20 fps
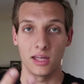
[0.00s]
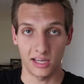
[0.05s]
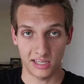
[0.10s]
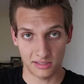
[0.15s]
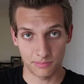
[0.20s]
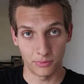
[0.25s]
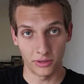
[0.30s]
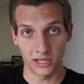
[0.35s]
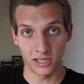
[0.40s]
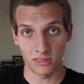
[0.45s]

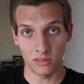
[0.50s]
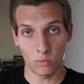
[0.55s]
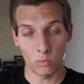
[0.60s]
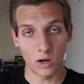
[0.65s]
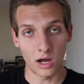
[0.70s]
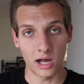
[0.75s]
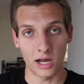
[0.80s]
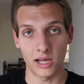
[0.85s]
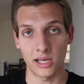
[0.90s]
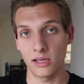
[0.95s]
explain the
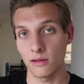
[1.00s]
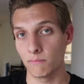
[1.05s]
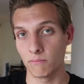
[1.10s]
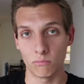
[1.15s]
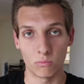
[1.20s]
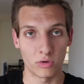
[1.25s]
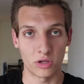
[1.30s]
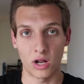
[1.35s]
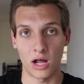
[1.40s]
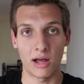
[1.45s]
why,
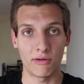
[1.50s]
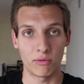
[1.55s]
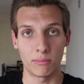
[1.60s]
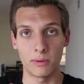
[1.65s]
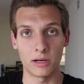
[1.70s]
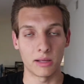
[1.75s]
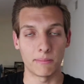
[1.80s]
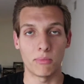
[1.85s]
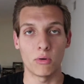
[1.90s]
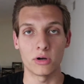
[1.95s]
you know, however
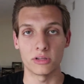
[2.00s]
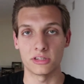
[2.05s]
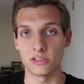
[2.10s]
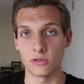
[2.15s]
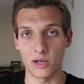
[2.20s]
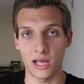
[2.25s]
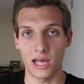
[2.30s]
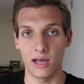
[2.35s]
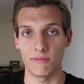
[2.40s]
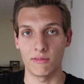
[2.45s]
many points
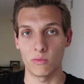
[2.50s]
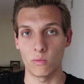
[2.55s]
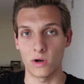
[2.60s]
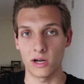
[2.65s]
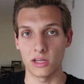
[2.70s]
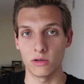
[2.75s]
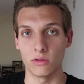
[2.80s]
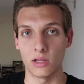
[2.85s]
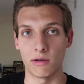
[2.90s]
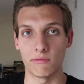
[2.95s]
you have on
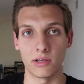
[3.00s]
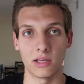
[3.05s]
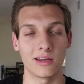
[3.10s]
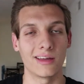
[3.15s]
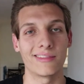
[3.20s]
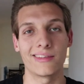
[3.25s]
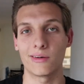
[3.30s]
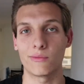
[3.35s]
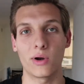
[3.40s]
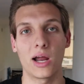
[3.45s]
why you love it,
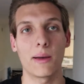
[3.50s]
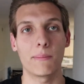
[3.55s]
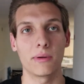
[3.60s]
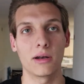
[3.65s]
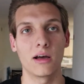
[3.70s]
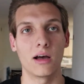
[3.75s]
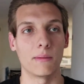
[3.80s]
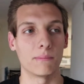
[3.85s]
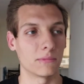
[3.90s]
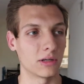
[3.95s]
and then wrap
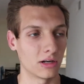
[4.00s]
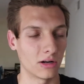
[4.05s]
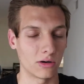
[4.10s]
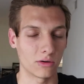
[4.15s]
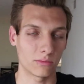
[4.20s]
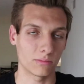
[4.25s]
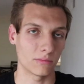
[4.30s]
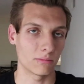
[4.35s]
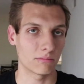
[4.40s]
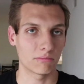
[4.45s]
it up, you
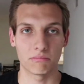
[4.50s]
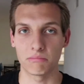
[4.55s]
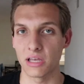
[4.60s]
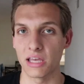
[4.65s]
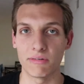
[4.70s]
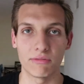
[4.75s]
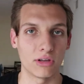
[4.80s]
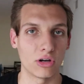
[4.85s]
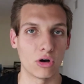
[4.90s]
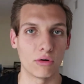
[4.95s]
know,
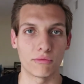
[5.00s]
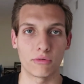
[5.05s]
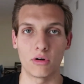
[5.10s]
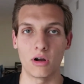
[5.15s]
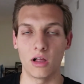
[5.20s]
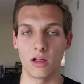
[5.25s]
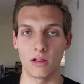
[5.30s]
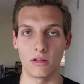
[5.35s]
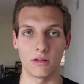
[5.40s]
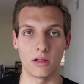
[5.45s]
give an
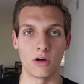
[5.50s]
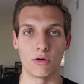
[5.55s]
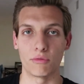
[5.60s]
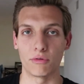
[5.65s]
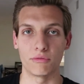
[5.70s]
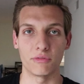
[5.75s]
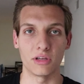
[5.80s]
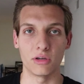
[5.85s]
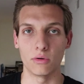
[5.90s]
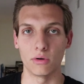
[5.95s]
overall
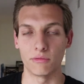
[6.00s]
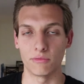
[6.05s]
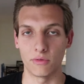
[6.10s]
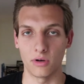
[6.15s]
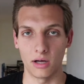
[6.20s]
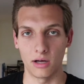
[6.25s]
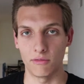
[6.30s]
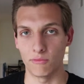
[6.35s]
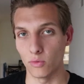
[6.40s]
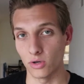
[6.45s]
overview
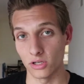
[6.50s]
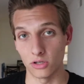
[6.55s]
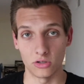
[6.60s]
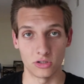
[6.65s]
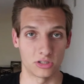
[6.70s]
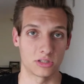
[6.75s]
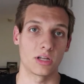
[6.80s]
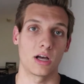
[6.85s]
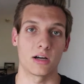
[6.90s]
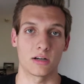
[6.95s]
of, of what you
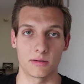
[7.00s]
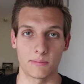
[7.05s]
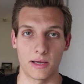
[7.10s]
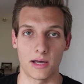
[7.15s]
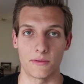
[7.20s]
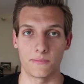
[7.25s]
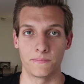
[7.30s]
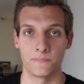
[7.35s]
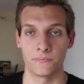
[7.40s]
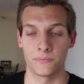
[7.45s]
just talked
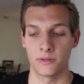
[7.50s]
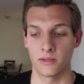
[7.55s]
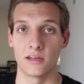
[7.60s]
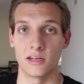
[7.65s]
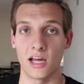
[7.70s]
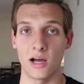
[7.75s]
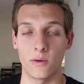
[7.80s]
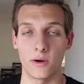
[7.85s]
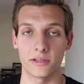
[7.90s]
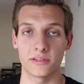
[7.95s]
about.
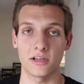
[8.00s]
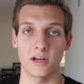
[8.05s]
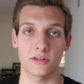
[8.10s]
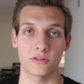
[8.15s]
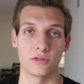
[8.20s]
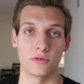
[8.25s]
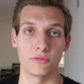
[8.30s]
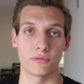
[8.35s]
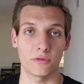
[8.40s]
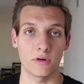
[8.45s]
Now I
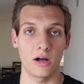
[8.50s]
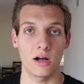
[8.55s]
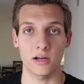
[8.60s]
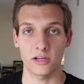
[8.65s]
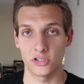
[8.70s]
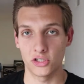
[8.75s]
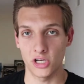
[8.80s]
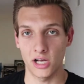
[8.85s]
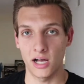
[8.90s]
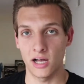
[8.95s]
talked to
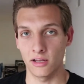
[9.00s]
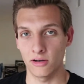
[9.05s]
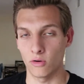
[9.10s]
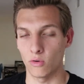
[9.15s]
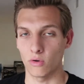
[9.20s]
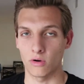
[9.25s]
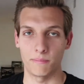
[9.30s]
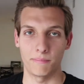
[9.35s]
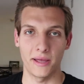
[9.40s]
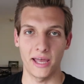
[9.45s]
Frog, John,
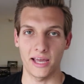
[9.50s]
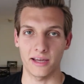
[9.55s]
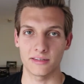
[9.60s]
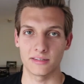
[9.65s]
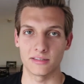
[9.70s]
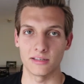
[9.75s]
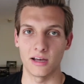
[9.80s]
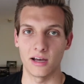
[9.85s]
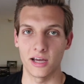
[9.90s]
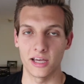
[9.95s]
or
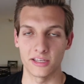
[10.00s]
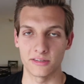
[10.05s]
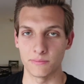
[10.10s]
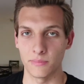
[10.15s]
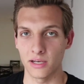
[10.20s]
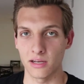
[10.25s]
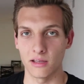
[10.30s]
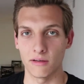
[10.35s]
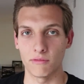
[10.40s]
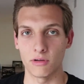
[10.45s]
Pex, uh, as
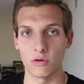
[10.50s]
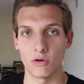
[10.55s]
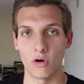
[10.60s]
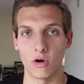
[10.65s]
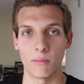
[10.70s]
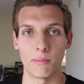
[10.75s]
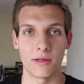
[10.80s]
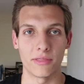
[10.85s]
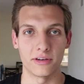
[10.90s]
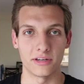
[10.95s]
many of you
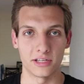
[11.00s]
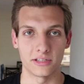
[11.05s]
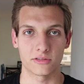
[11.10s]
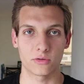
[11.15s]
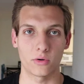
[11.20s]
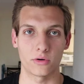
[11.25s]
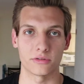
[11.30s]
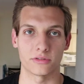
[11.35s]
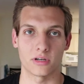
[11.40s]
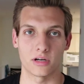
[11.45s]
know him on the
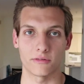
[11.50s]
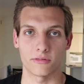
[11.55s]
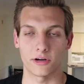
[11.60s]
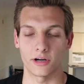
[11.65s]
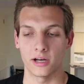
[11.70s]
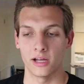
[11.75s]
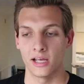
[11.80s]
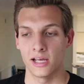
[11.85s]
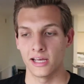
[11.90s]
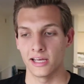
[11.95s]
Discord
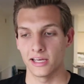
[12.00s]
server.